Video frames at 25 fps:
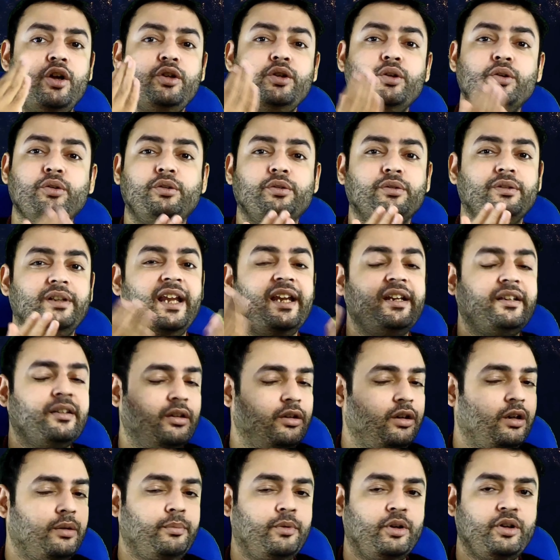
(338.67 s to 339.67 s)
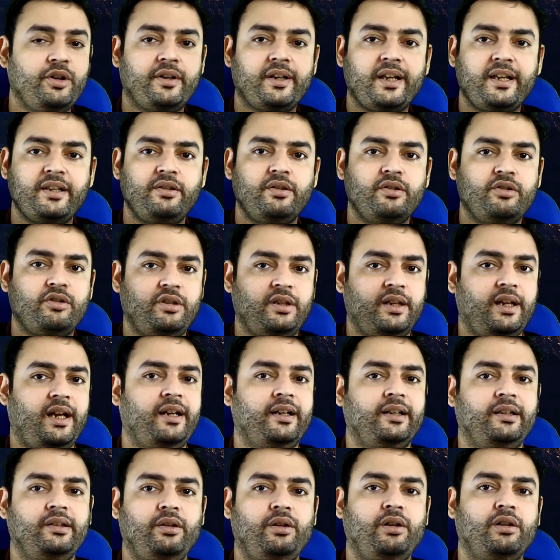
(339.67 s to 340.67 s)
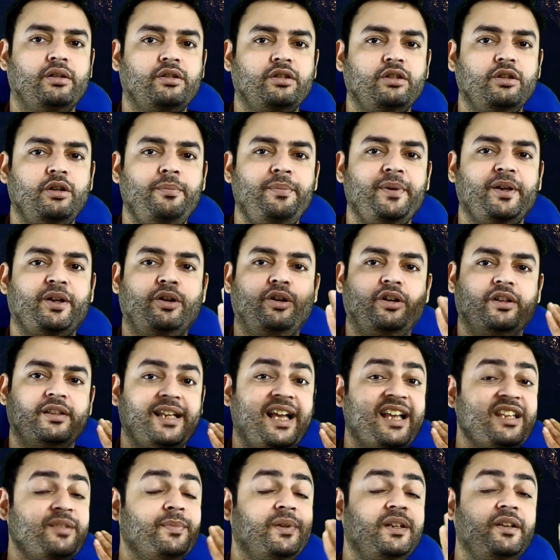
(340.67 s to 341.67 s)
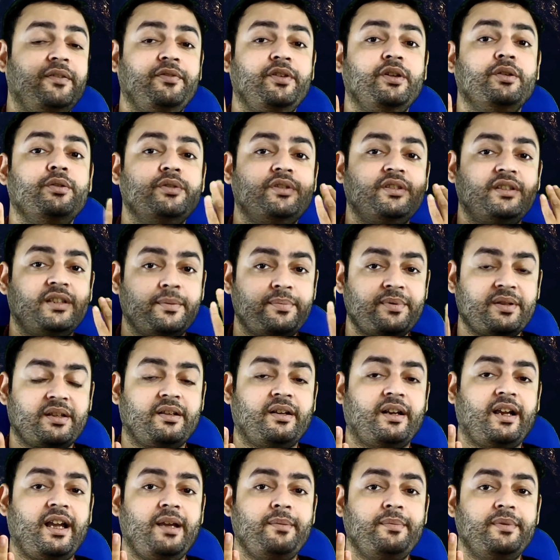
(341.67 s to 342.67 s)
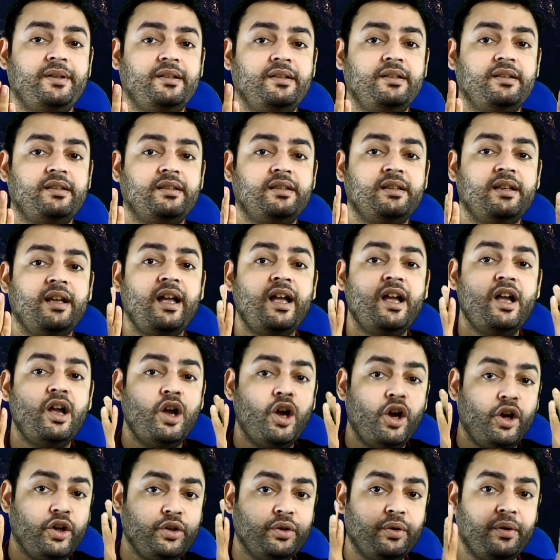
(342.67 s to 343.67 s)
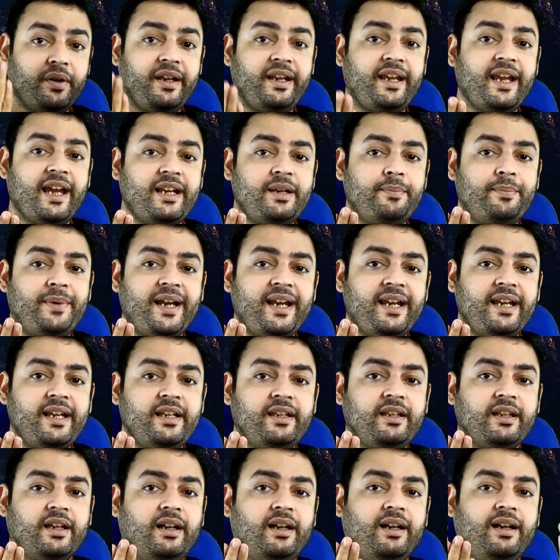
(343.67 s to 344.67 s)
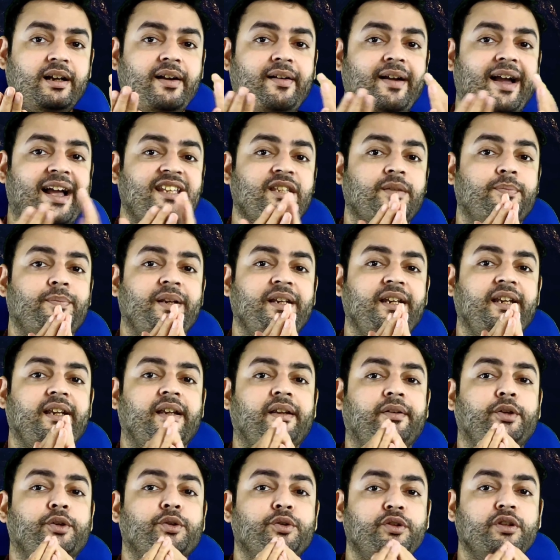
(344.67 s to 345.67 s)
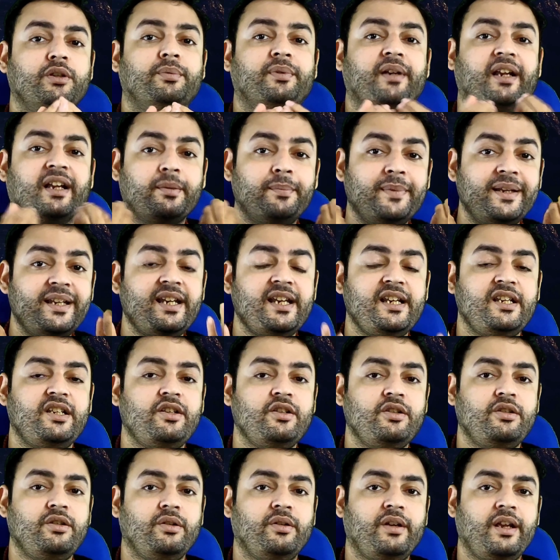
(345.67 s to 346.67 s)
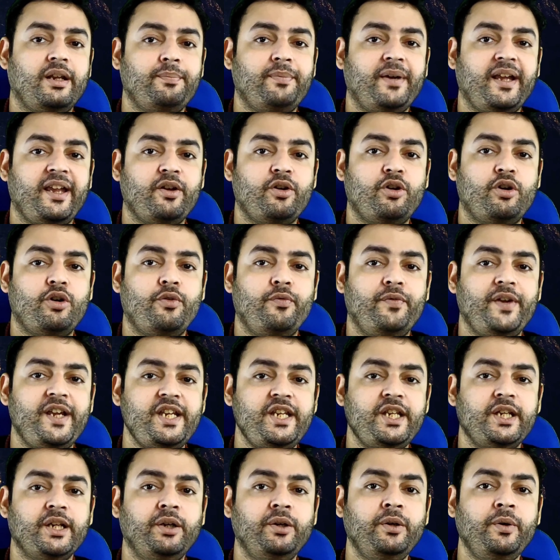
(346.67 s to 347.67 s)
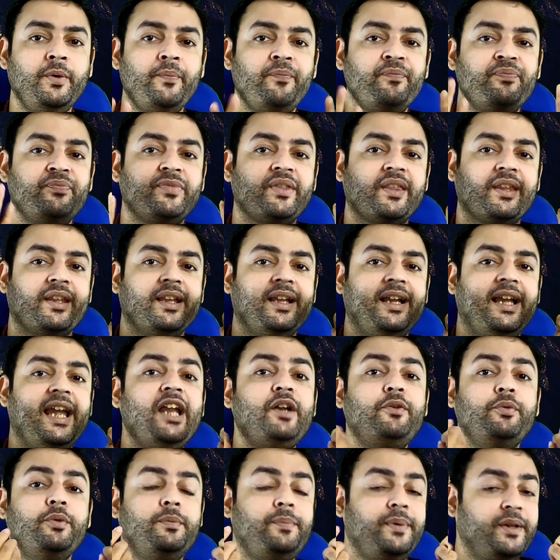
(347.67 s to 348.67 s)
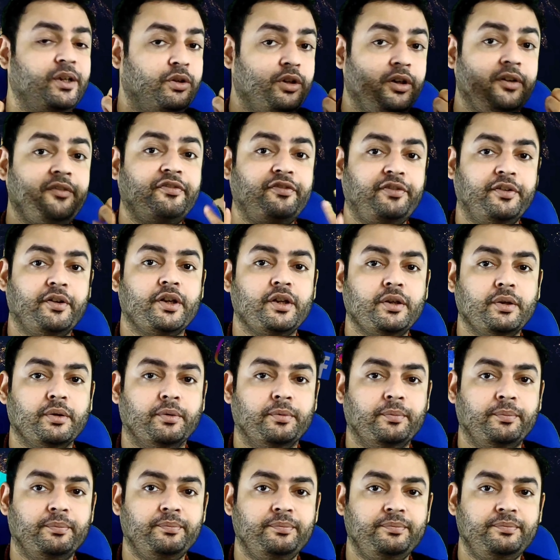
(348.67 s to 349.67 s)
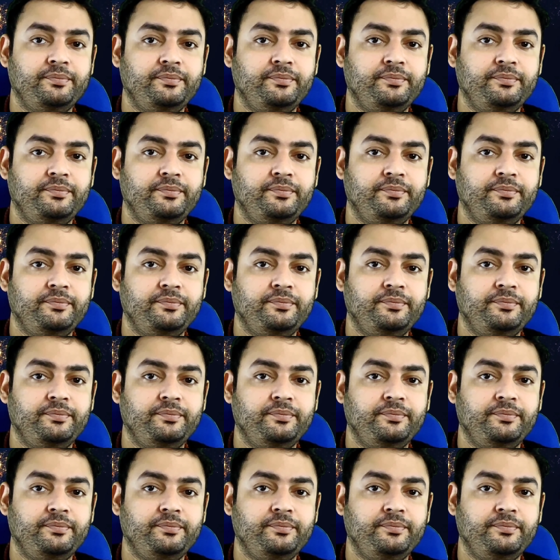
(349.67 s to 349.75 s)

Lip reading: you to later on monetize your channel also, because as many views, subscribers you get by it, as many YouTube recommendations you get by your video, it would be good for you.